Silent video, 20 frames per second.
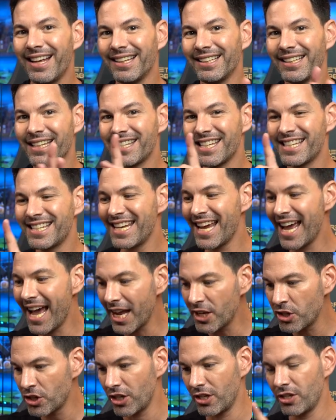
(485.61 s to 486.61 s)
let's
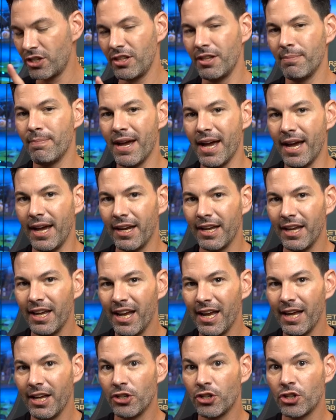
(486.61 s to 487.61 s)
attach it to the bag
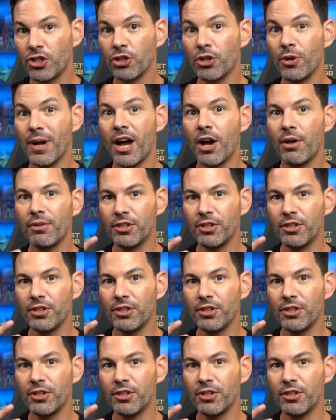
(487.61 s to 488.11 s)
and just show you how